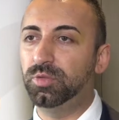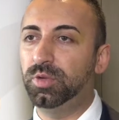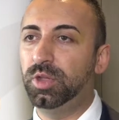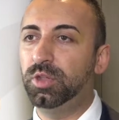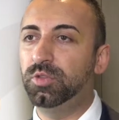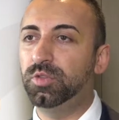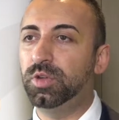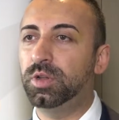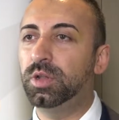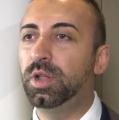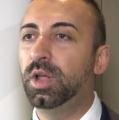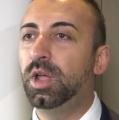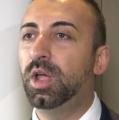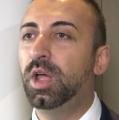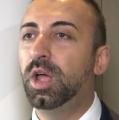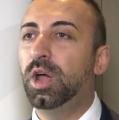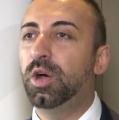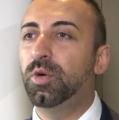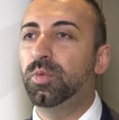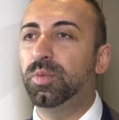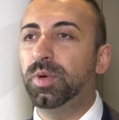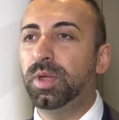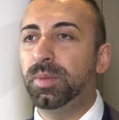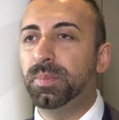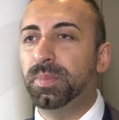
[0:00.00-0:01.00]
region,
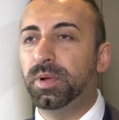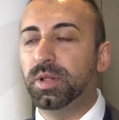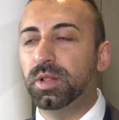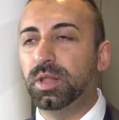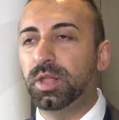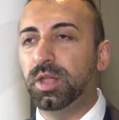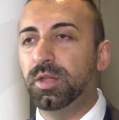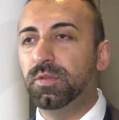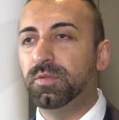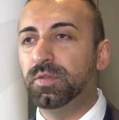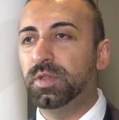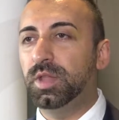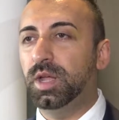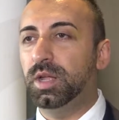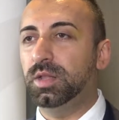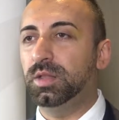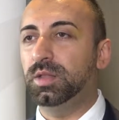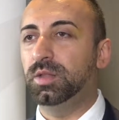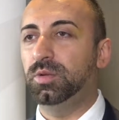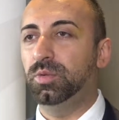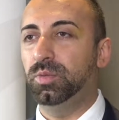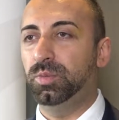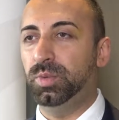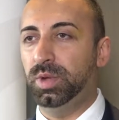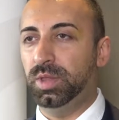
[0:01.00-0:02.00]
we believe that
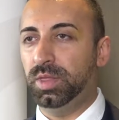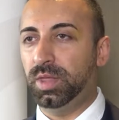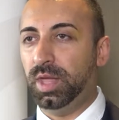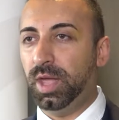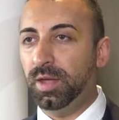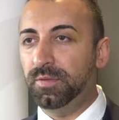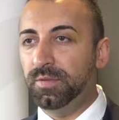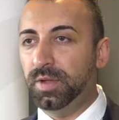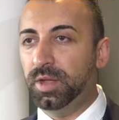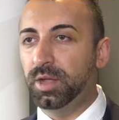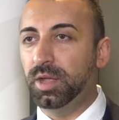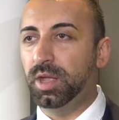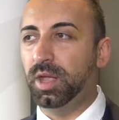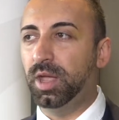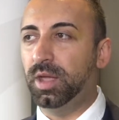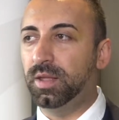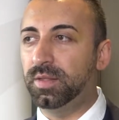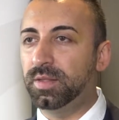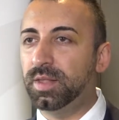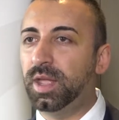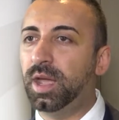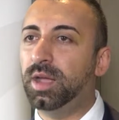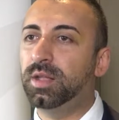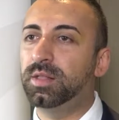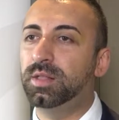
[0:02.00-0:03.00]
with having
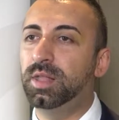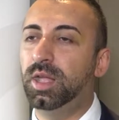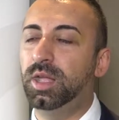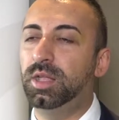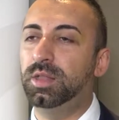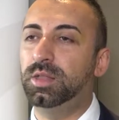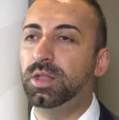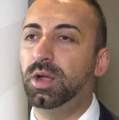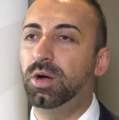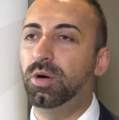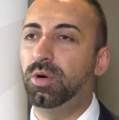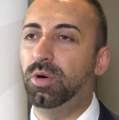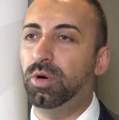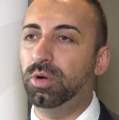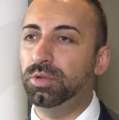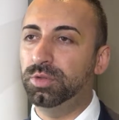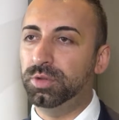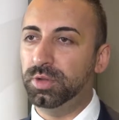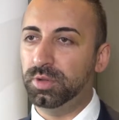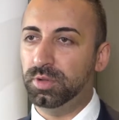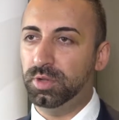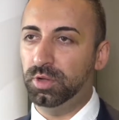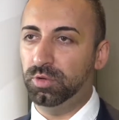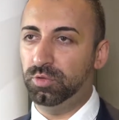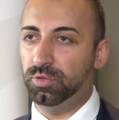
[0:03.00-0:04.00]
exact data
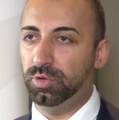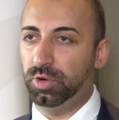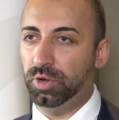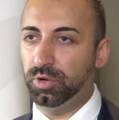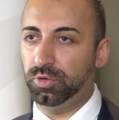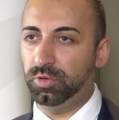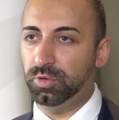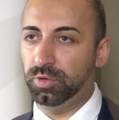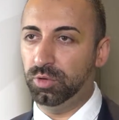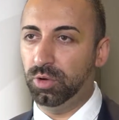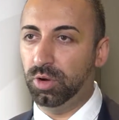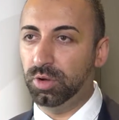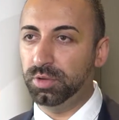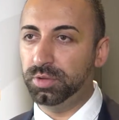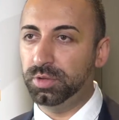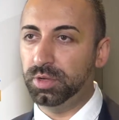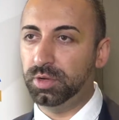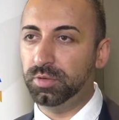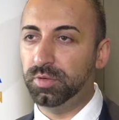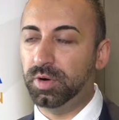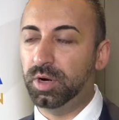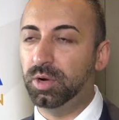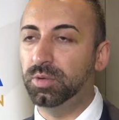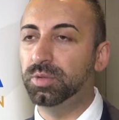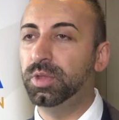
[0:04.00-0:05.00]
on the situation on
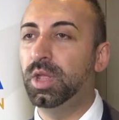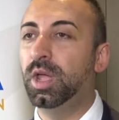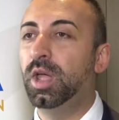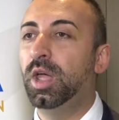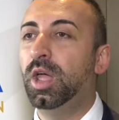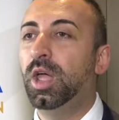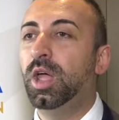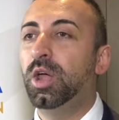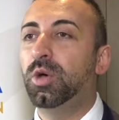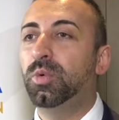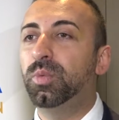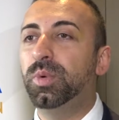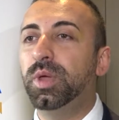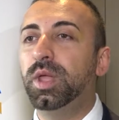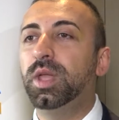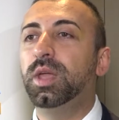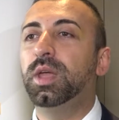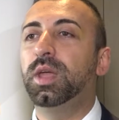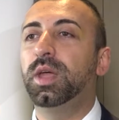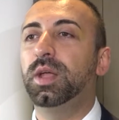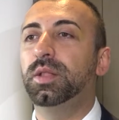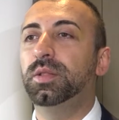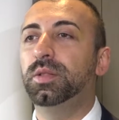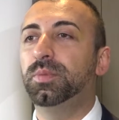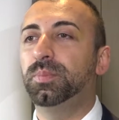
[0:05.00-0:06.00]
the ground, we
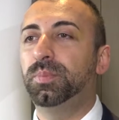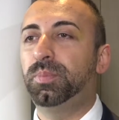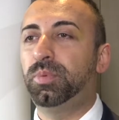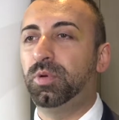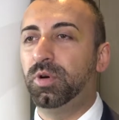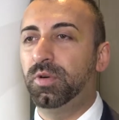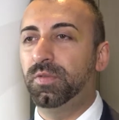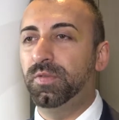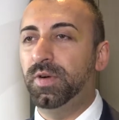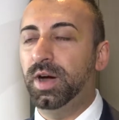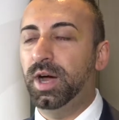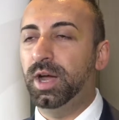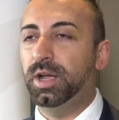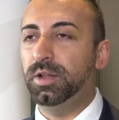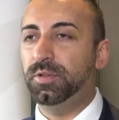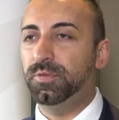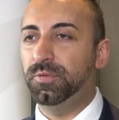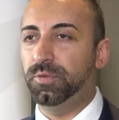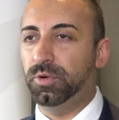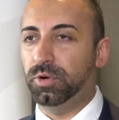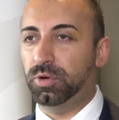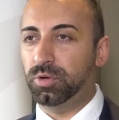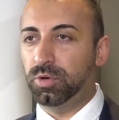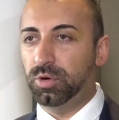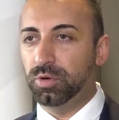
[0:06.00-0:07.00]
can provide
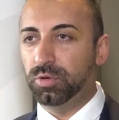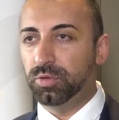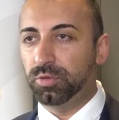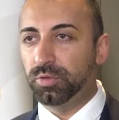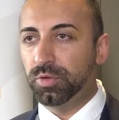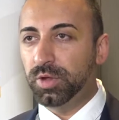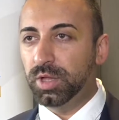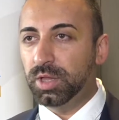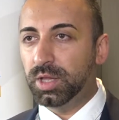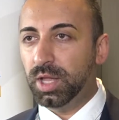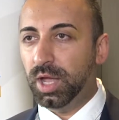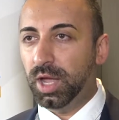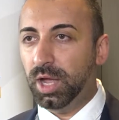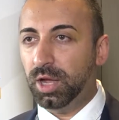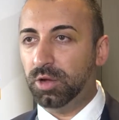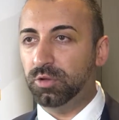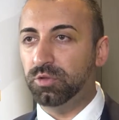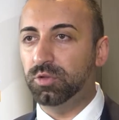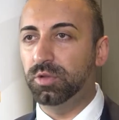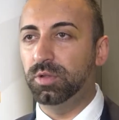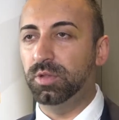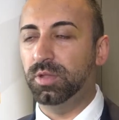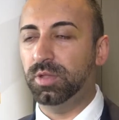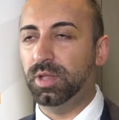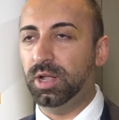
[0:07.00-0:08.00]
for concrete
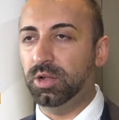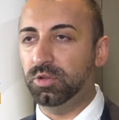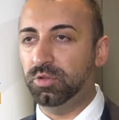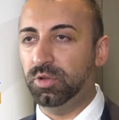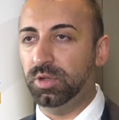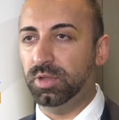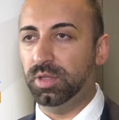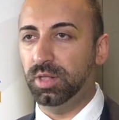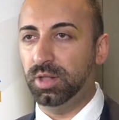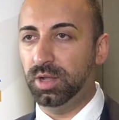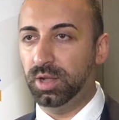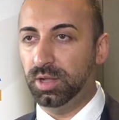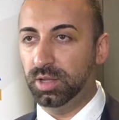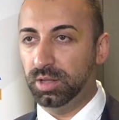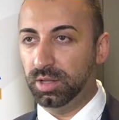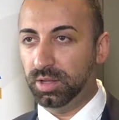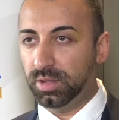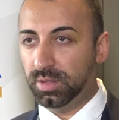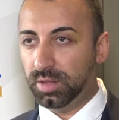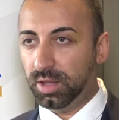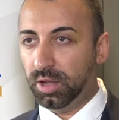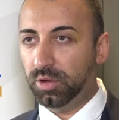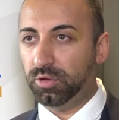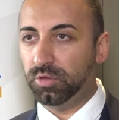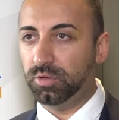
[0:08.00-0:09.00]
actions such as
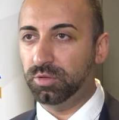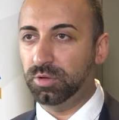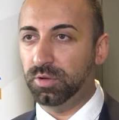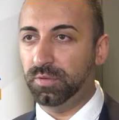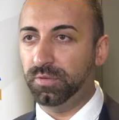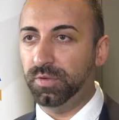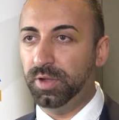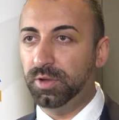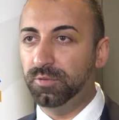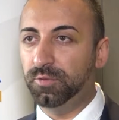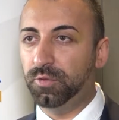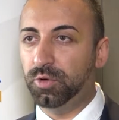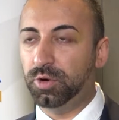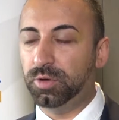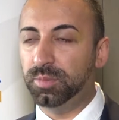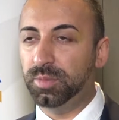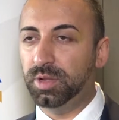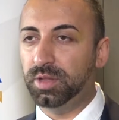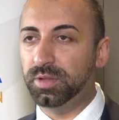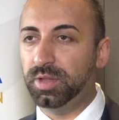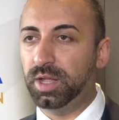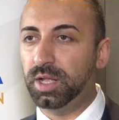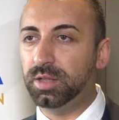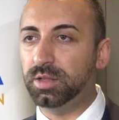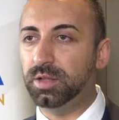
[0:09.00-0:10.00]
legalization of
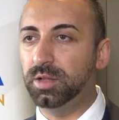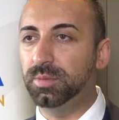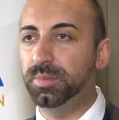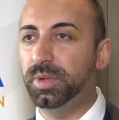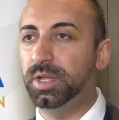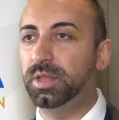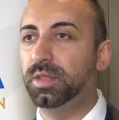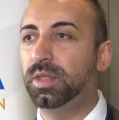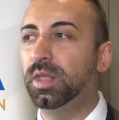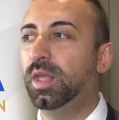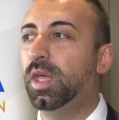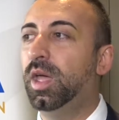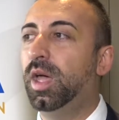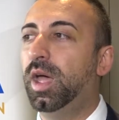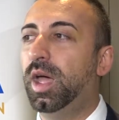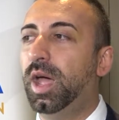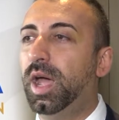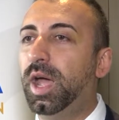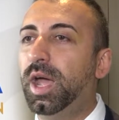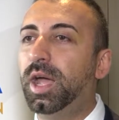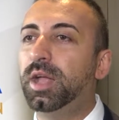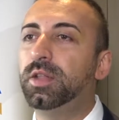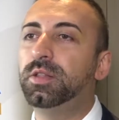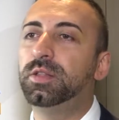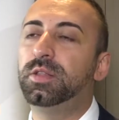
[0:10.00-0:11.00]
informal settlement
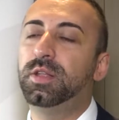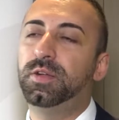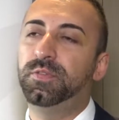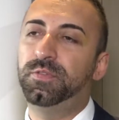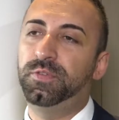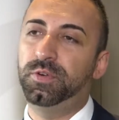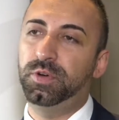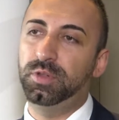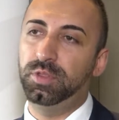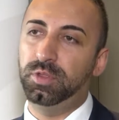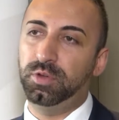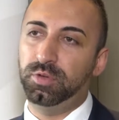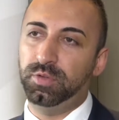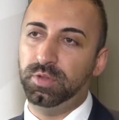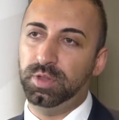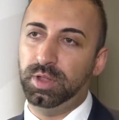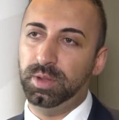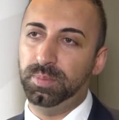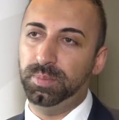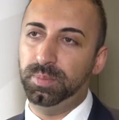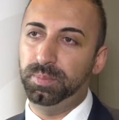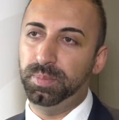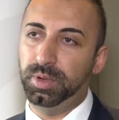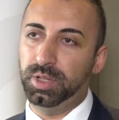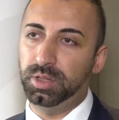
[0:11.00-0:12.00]
and a further
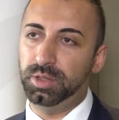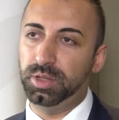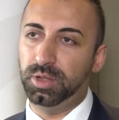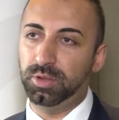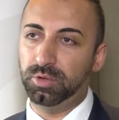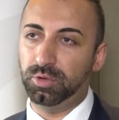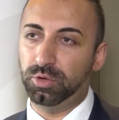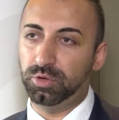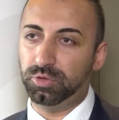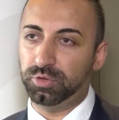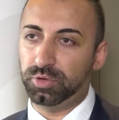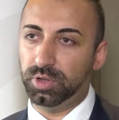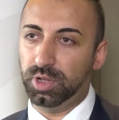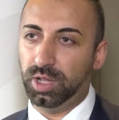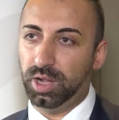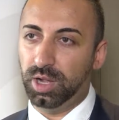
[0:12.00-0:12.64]
step building social